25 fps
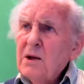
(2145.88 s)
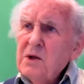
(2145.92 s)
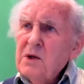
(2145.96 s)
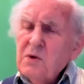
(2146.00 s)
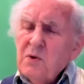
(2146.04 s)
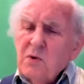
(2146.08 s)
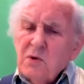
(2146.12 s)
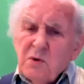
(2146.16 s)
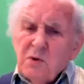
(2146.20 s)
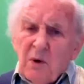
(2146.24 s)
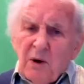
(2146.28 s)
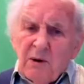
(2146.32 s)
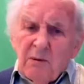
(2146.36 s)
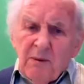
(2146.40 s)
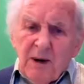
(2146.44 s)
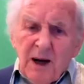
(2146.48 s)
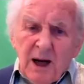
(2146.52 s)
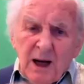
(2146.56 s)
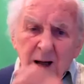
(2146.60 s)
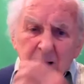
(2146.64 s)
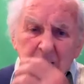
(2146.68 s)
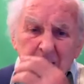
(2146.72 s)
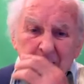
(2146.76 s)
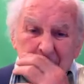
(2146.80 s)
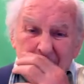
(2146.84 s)
This was one of
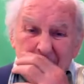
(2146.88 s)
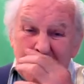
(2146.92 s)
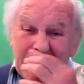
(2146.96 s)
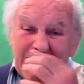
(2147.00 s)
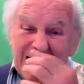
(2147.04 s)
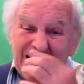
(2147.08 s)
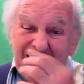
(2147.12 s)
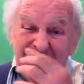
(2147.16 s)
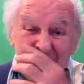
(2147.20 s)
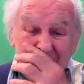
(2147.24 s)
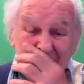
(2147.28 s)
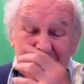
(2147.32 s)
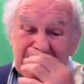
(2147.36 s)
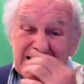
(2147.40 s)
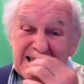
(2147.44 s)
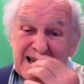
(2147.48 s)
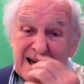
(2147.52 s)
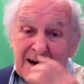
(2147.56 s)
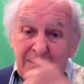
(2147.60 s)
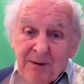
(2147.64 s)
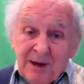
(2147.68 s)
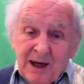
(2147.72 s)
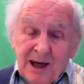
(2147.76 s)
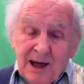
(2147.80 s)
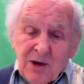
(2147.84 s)
my earlier
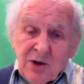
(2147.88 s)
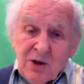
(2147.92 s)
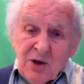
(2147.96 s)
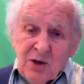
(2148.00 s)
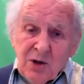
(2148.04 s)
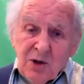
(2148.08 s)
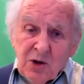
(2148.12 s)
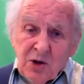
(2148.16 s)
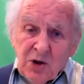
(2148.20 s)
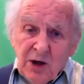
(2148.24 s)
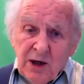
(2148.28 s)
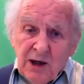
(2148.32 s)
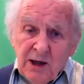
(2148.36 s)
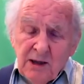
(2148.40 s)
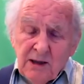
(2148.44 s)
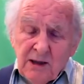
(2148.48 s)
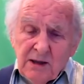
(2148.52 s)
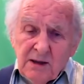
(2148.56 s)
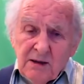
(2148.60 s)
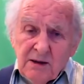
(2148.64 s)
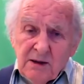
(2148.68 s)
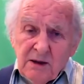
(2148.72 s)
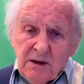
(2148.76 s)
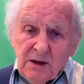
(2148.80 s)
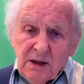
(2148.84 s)
examination
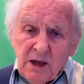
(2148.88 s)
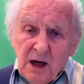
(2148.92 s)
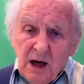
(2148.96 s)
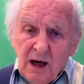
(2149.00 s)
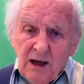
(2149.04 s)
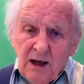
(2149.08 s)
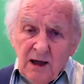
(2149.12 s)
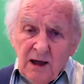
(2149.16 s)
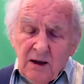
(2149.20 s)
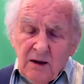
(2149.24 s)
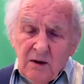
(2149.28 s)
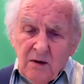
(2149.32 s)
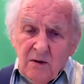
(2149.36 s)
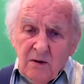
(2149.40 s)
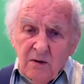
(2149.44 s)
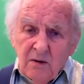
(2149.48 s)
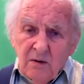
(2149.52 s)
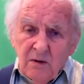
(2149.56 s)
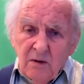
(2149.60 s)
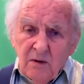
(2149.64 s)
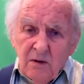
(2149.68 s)
sheets, Siley,